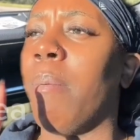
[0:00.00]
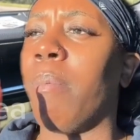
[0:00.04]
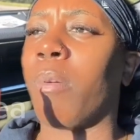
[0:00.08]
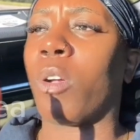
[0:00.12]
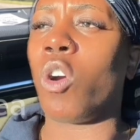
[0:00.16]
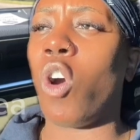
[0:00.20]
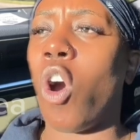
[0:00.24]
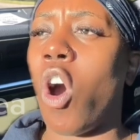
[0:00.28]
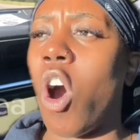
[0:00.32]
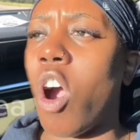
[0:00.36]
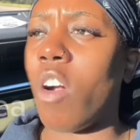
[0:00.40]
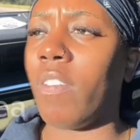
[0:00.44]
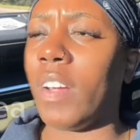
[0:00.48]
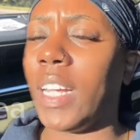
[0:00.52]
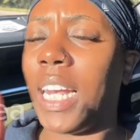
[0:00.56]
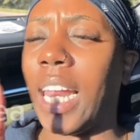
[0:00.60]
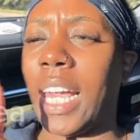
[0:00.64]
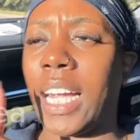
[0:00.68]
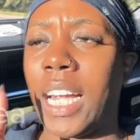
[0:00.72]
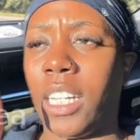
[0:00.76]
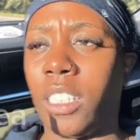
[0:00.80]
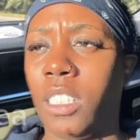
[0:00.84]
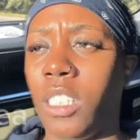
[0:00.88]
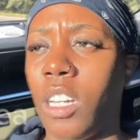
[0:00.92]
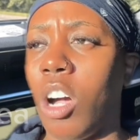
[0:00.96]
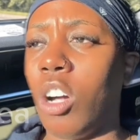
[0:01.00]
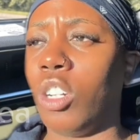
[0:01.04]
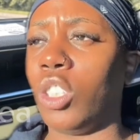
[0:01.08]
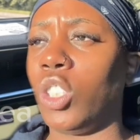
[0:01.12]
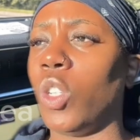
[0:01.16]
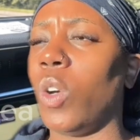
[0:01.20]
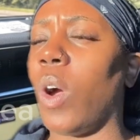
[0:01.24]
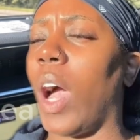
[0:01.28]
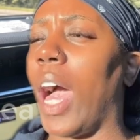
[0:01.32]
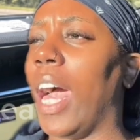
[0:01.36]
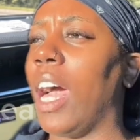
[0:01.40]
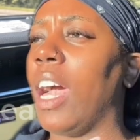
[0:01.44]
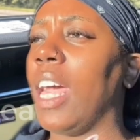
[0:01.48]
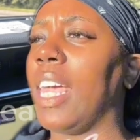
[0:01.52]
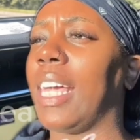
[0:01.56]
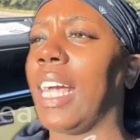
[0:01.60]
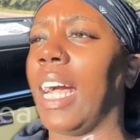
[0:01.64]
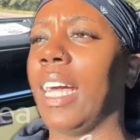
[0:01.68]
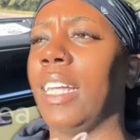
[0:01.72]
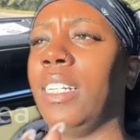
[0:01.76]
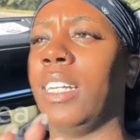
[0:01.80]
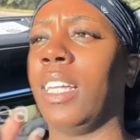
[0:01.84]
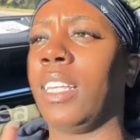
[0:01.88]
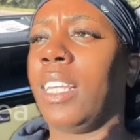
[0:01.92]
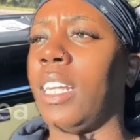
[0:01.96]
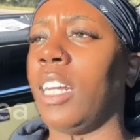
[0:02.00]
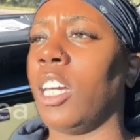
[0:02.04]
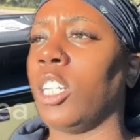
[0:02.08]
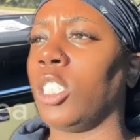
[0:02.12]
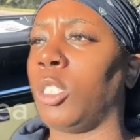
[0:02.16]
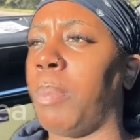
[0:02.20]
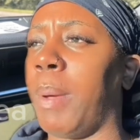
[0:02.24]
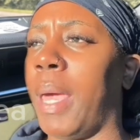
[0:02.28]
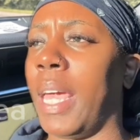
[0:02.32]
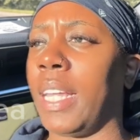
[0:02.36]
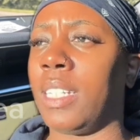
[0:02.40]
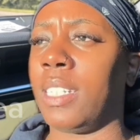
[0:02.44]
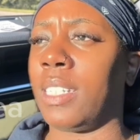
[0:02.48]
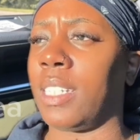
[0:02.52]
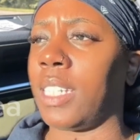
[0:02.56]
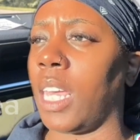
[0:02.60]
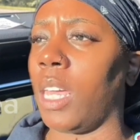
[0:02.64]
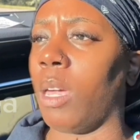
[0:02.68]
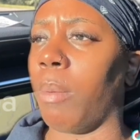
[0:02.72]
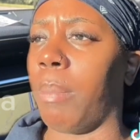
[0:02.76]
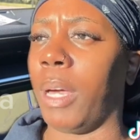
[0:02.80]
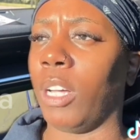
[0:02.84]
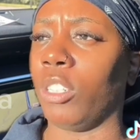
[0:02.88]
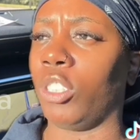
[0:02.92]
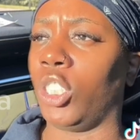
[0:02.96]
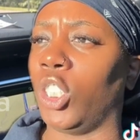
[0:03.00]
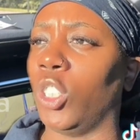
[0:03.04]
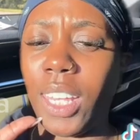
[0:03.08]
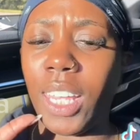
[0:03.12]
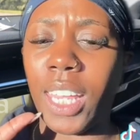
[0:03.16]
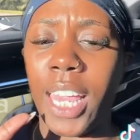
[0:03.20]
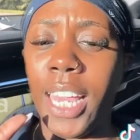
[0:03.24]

Corey, like I told you, I ain't got nothing else bad to say about you